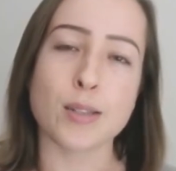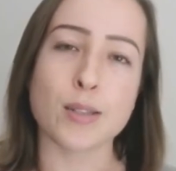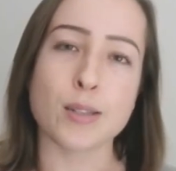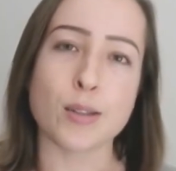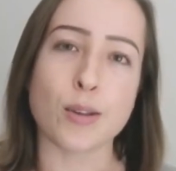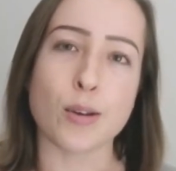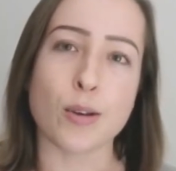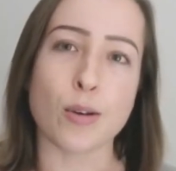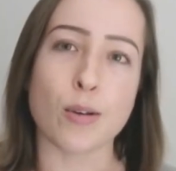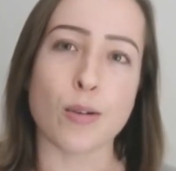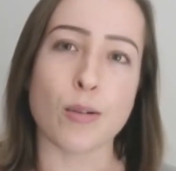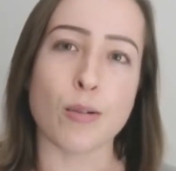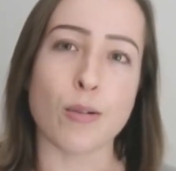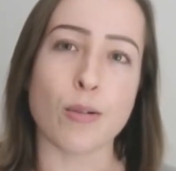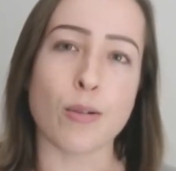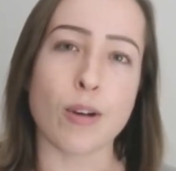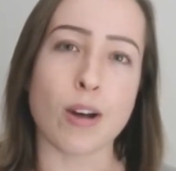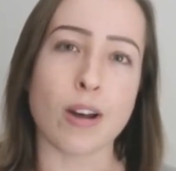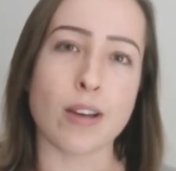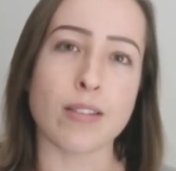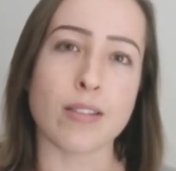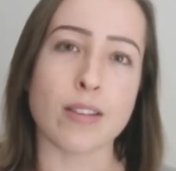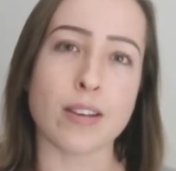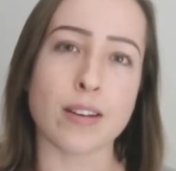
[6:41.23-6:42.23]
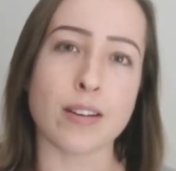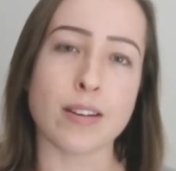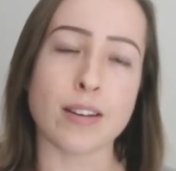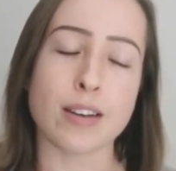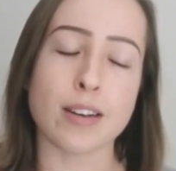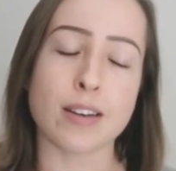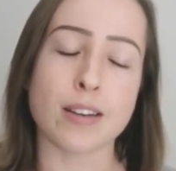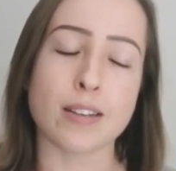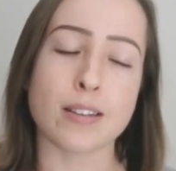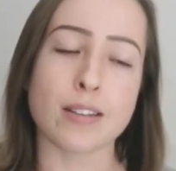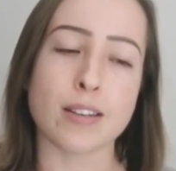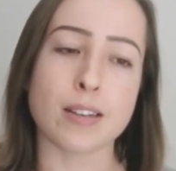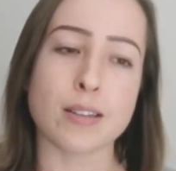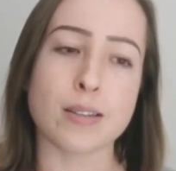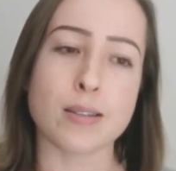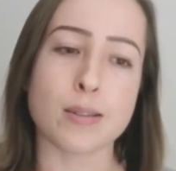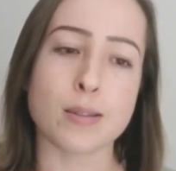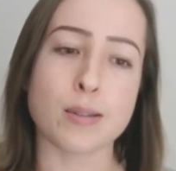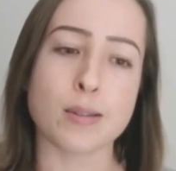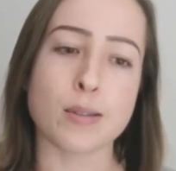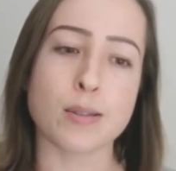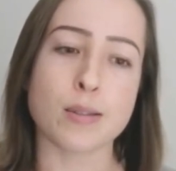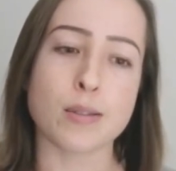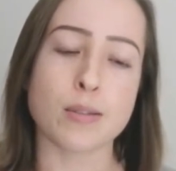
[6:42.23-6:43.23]
So I think
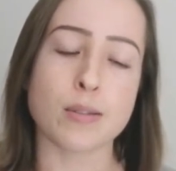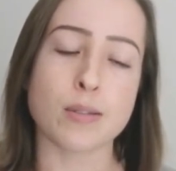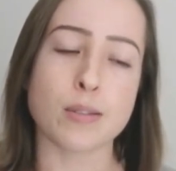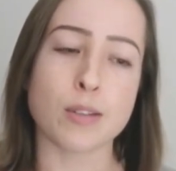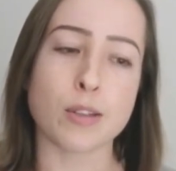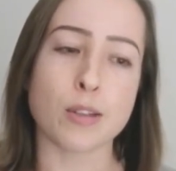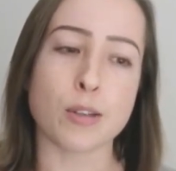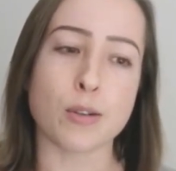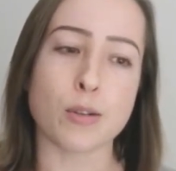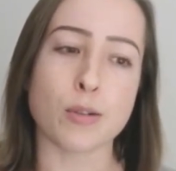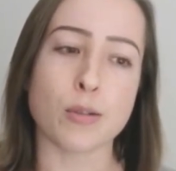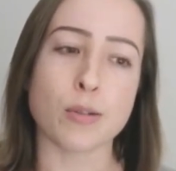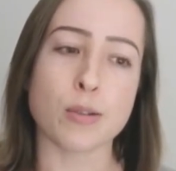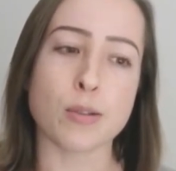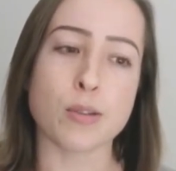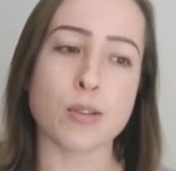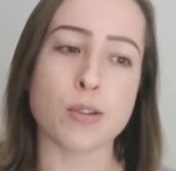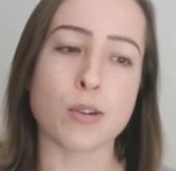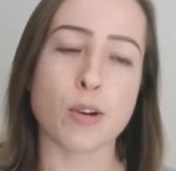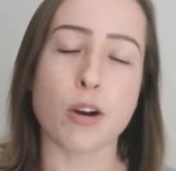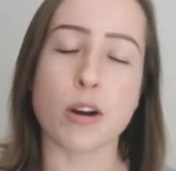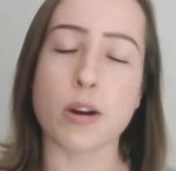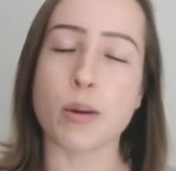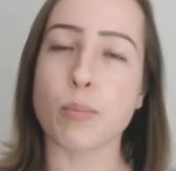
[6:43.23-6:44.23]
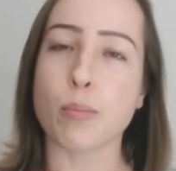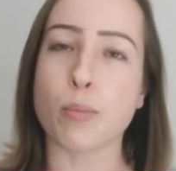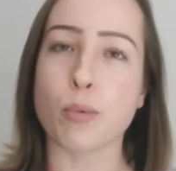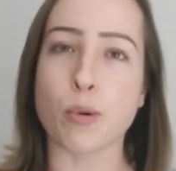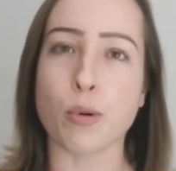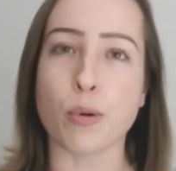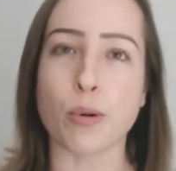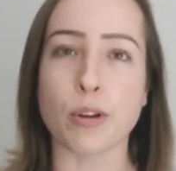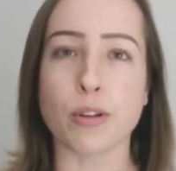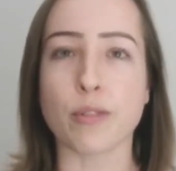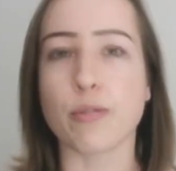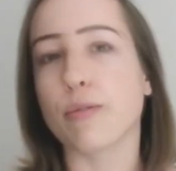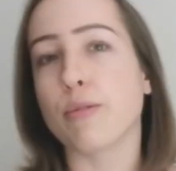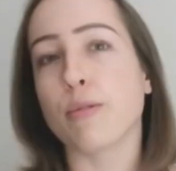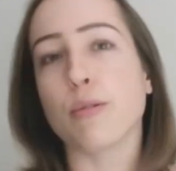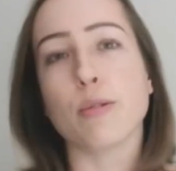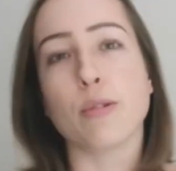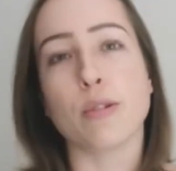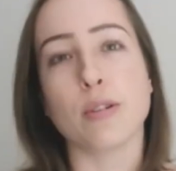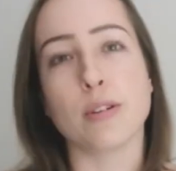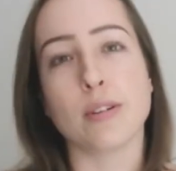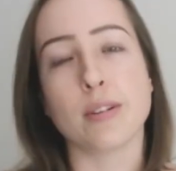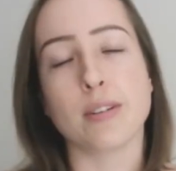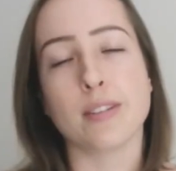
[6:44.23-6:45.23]
that's, you know, the starting point
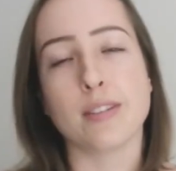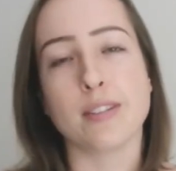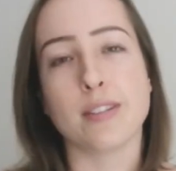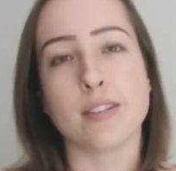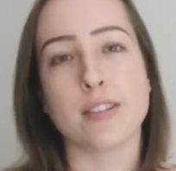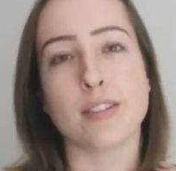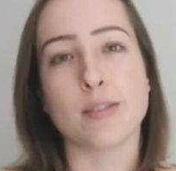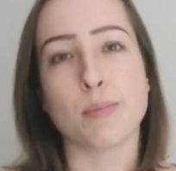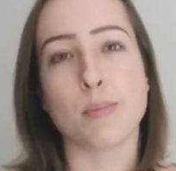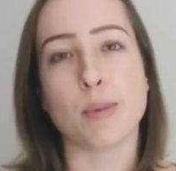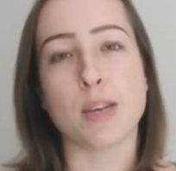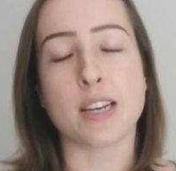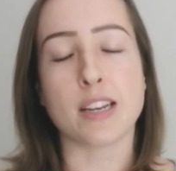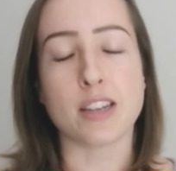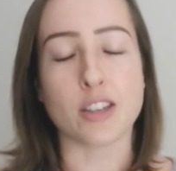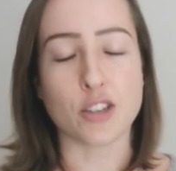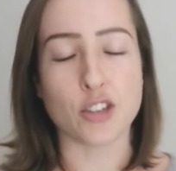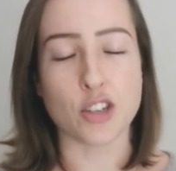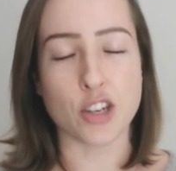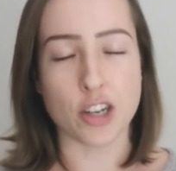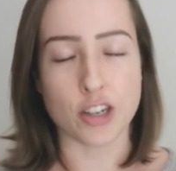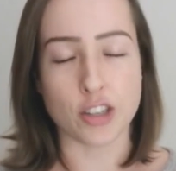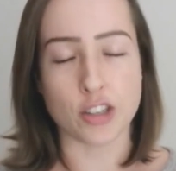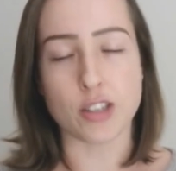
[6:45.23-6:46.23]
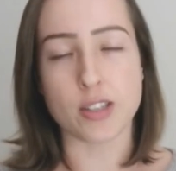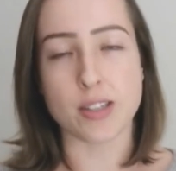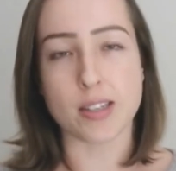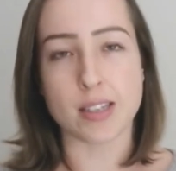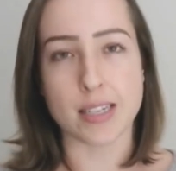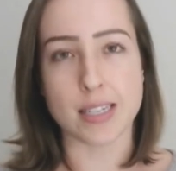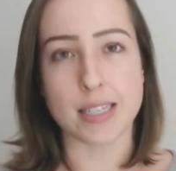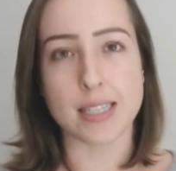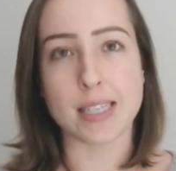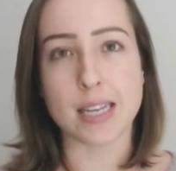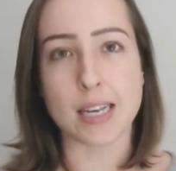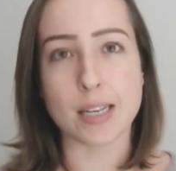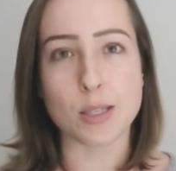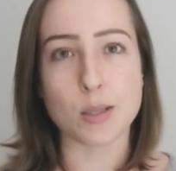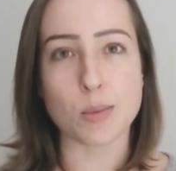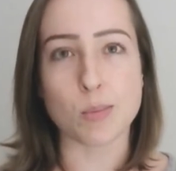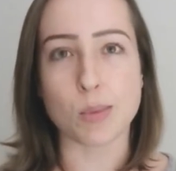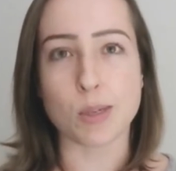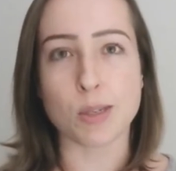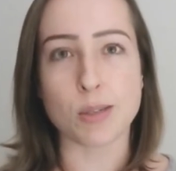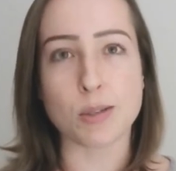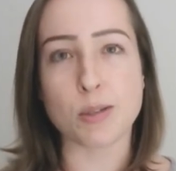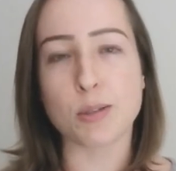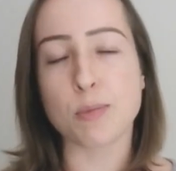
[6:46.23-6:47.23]
for making changes in
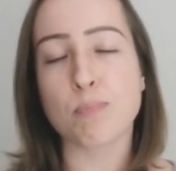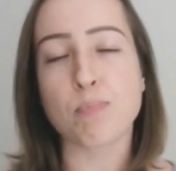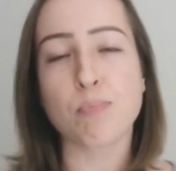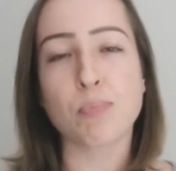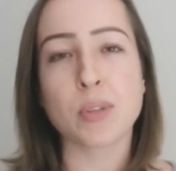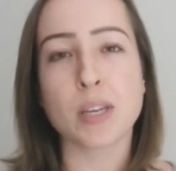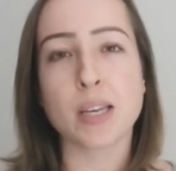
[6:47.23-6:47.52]
assessment.